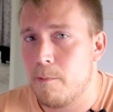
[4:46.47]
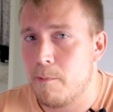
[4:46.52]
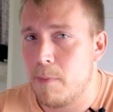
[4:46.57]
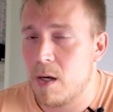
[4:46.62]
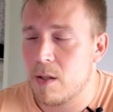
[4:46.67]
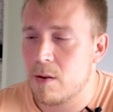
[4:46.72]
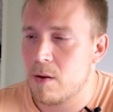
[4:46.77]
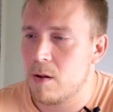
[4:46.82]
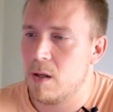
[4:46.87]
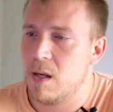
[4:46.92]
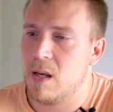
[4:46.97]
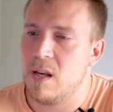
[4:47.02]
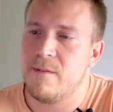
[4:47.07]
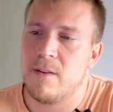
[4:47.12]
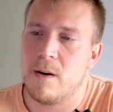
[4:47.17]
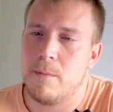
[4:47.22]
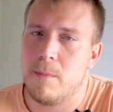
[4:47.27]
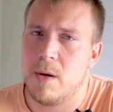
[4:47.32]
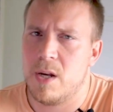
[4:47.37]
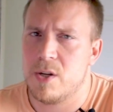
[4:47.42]
But
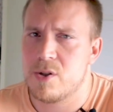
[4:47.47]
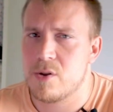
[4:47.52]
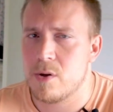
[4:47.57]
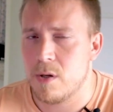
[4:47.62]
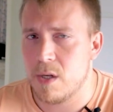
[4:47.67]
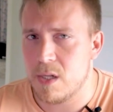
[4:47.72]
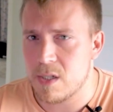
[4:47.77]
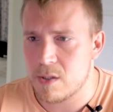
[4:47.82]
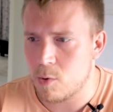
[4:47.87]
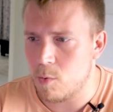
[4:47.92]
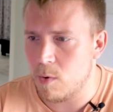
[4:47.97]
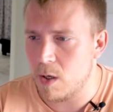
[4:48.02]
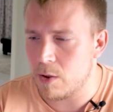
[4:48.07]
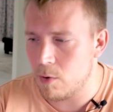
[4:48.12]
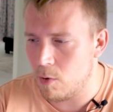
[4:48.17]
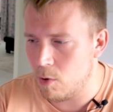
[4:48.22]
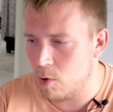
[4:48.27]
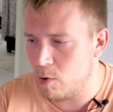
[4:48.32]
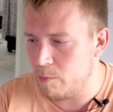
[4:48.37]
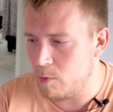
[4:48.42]
inflammation is quite
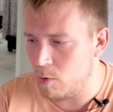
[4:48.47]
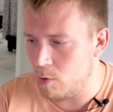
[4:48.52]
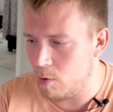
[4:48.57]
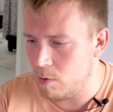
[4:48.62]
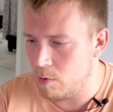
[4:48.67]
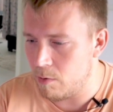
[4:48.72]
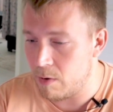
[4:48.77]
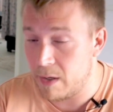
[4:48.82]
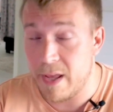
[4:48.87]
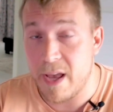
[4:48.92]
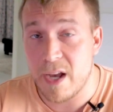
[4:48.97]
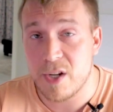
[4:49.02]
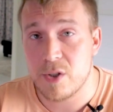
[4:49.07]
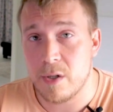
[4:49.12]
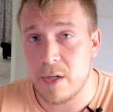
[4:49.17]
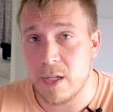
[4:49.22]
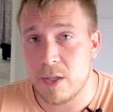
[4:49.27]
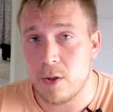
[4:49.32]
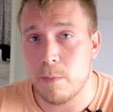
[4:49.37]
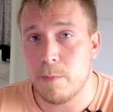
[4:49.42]
normal
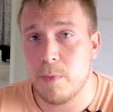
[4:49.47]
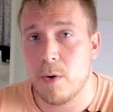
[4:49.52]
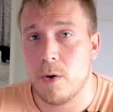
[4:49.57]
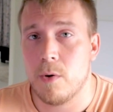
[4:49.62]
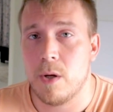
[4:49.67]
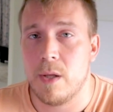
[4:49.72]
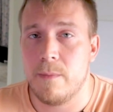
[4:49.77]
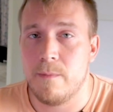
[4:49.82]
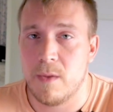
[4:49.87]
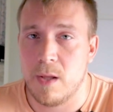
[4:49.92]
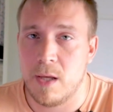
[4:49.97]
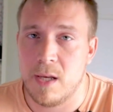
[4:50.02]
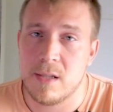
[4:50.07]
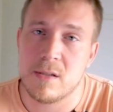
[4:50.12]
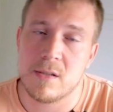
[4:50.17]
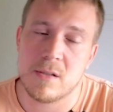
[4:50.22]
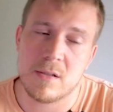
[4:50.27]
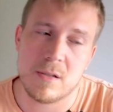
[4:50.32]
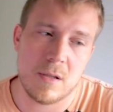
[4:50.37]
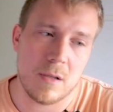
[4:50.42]
reaction at the body.
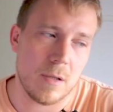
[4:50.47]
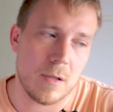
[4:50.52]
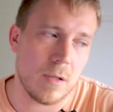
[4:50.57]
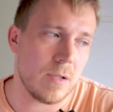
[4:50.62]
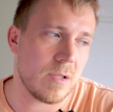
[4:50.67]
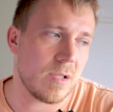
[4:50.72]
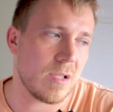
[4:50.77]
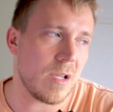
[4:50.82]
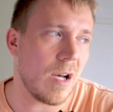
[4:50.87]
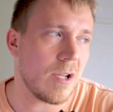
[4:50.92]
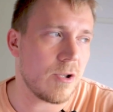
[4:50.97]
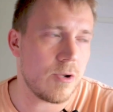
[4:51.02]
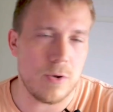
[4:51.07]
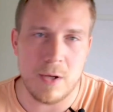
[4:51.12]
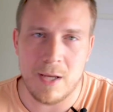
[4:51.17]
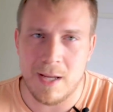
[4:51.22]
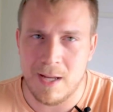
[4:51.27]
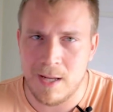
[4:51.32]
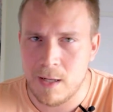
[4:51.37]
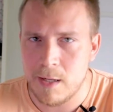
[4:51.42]
It starts
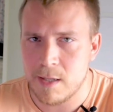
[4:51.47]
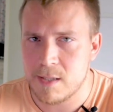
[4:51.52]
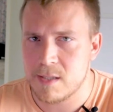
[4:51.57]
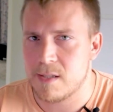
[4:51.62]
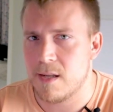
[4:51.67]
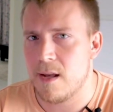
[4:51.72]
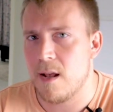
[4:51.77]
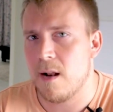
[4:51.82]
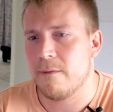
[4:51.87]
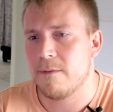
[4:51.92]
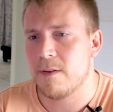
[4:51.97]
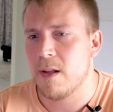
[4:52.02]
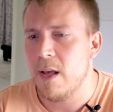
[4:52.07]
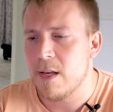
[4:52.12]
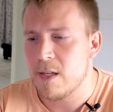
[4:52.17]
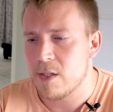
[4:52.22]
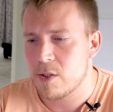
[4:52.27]
to heal itself.